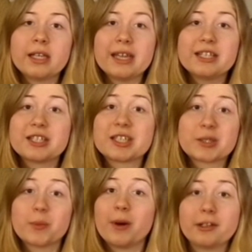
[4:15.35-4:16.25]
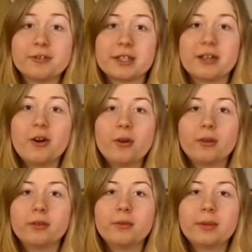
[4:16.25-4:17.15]
it just swallows it
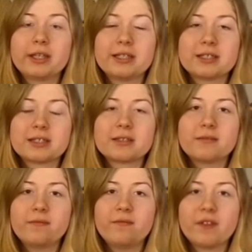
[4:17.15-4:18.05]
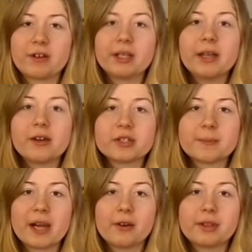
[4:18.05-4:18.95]
whole with its very large
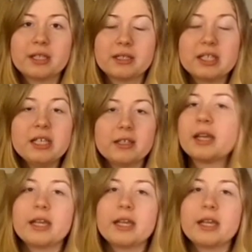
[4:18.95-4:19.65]
mouth and teeth.